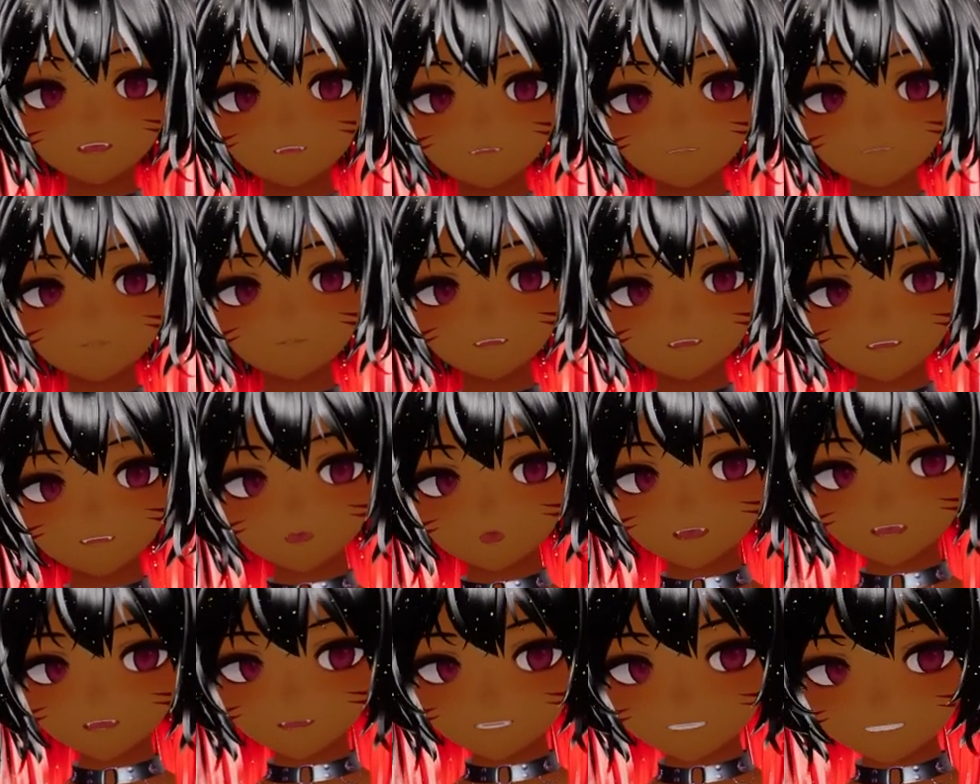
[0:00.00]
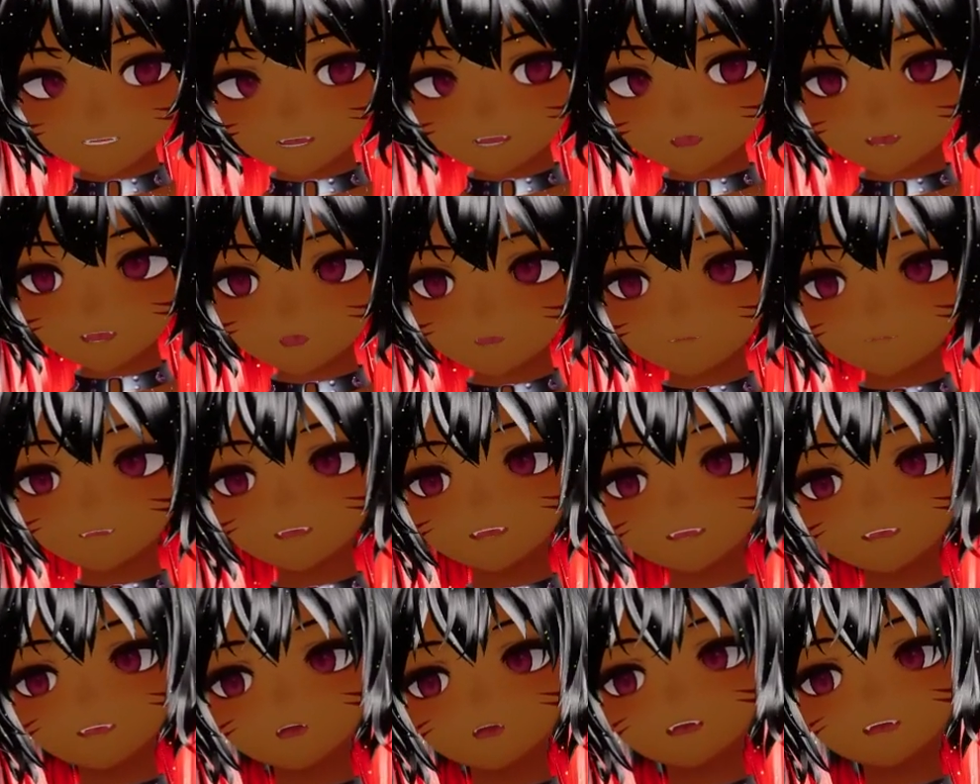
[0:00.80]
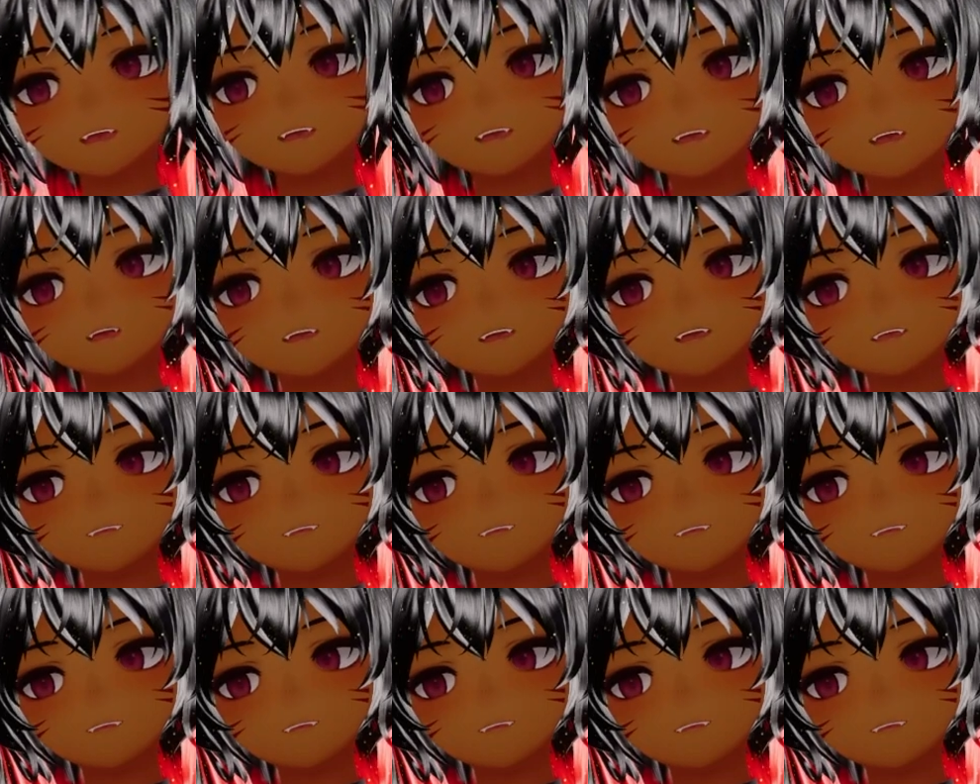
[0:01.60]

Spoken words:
If you're in the southern Florida area,